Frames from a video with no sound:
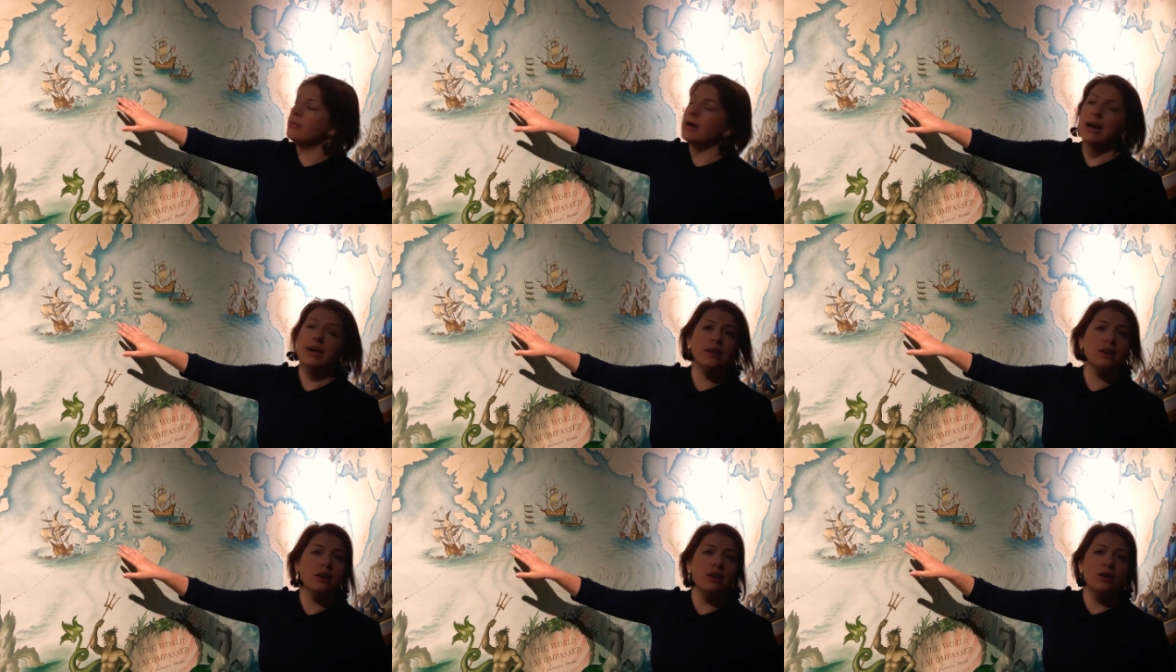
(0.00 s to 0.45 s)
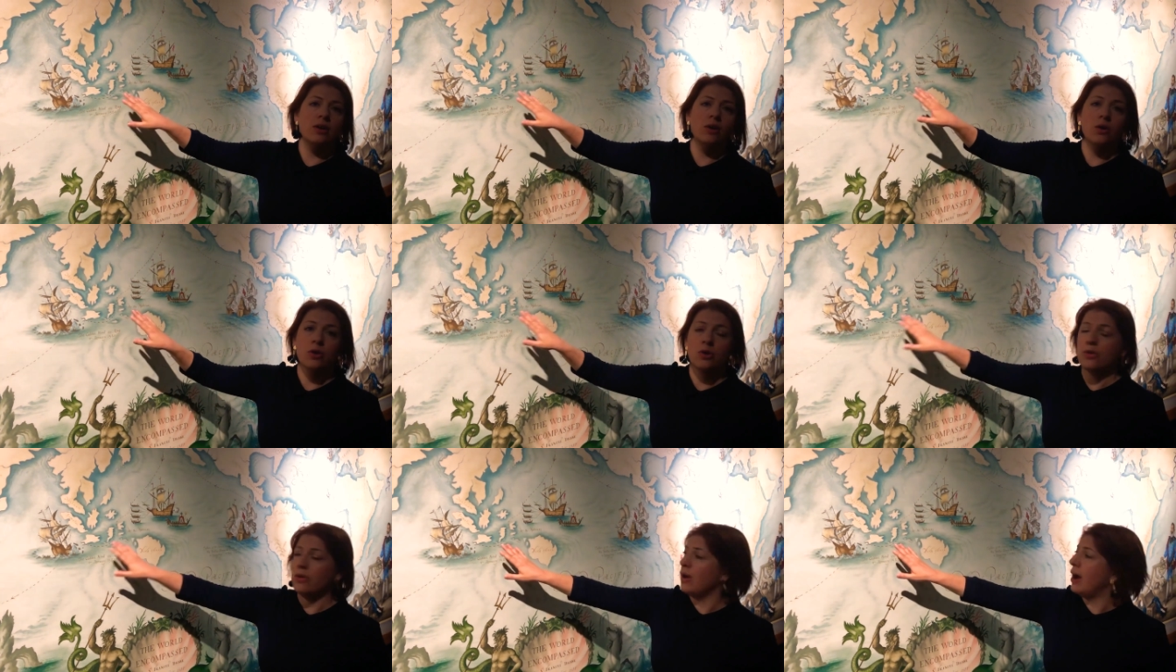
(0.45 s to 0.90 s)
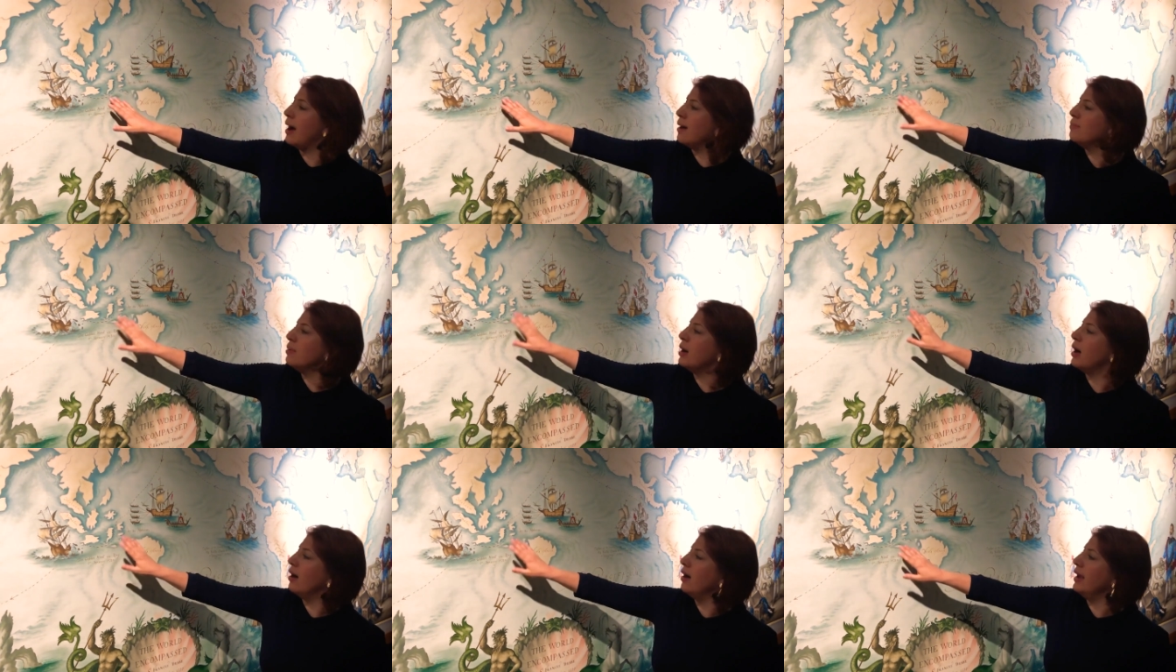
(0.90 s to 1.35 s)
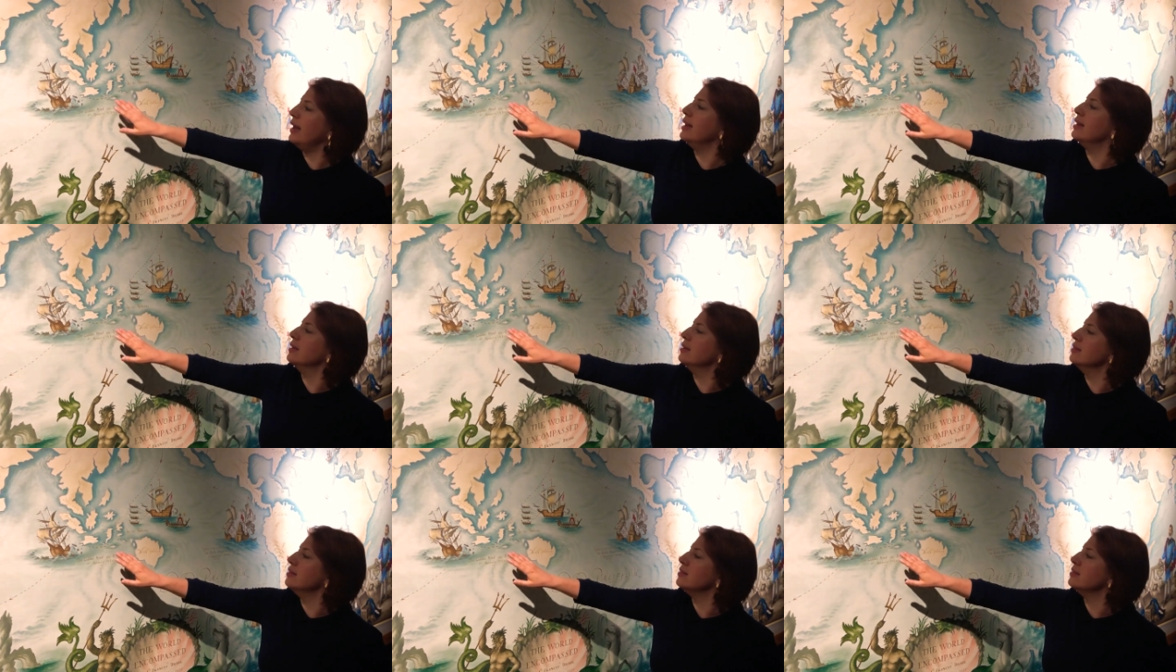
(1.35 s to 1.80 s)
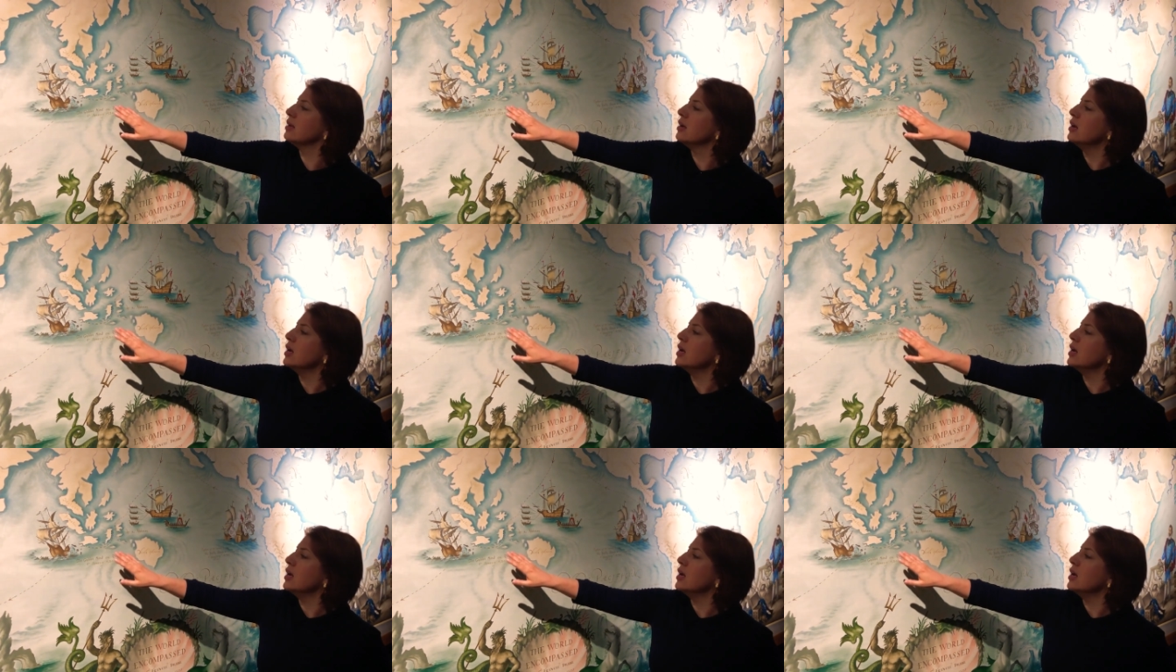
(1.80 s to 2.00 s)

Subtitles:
pregnant, on Crab Island,